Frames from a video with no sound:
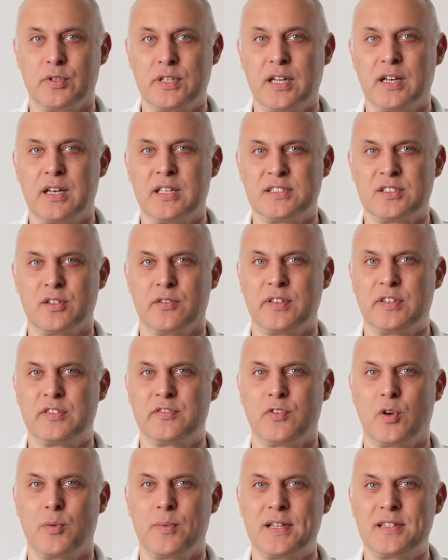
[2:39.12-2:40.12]
regardless of its
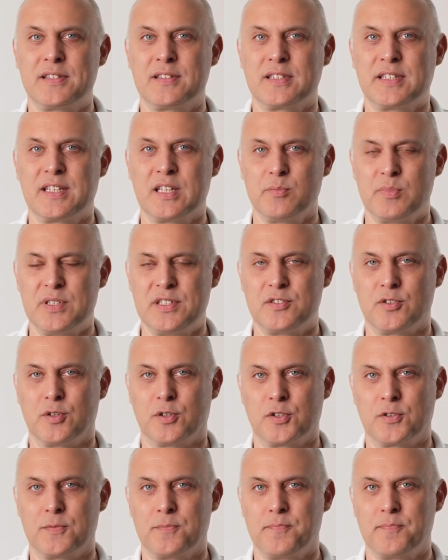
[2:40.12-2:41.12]
format, can be
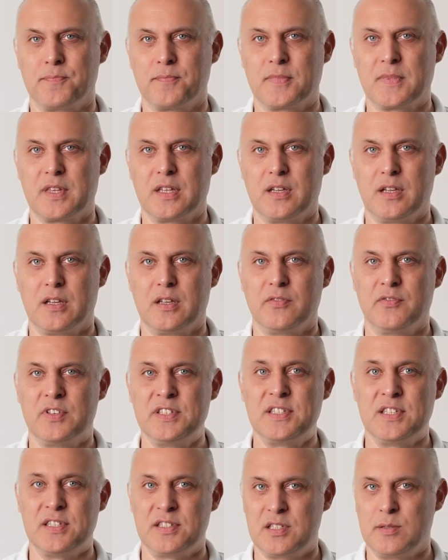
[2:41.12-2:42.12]
stored.
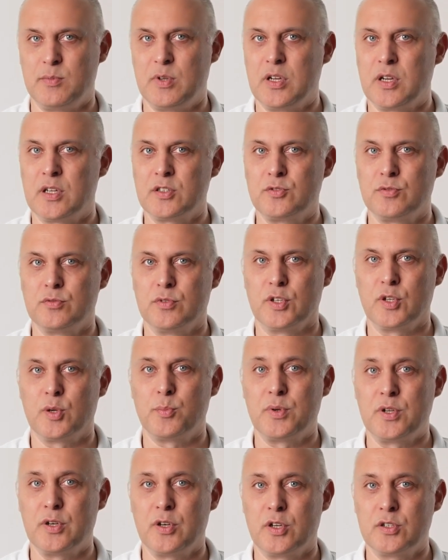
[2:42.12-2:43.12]
This is similar to an
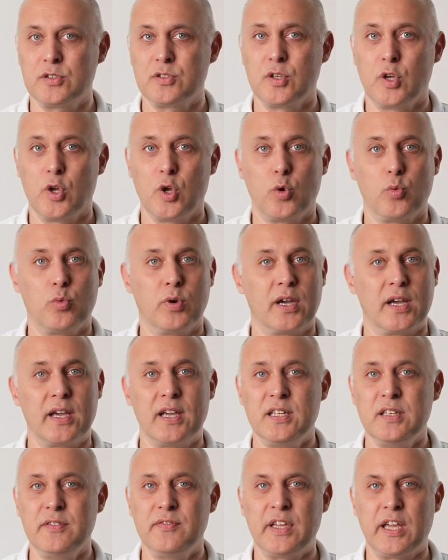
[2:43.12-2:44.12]
open lot where
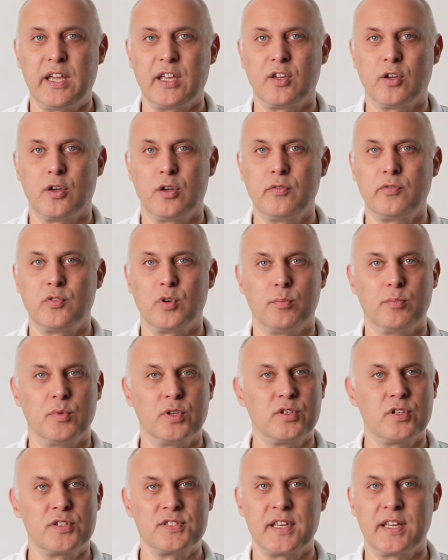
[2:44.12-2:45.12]
any vehicle from
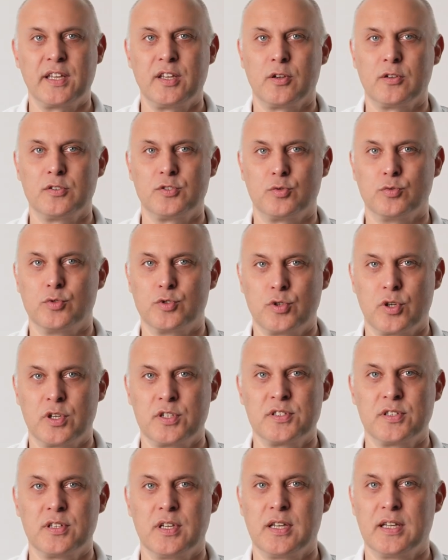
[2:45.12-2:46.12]
motorcycles to
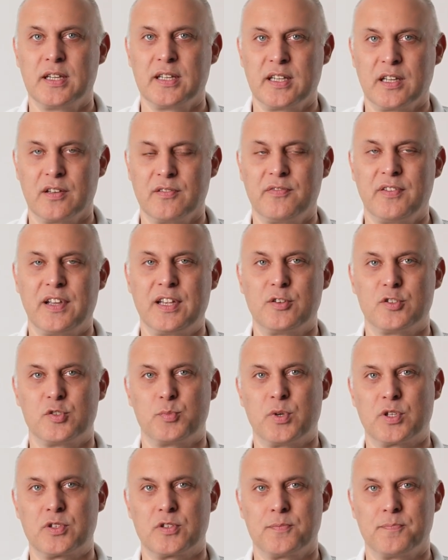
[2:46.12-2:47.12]
trucks can find a
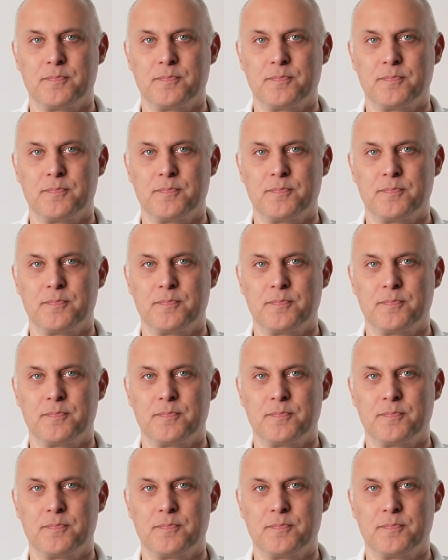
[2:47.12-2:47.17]
spot.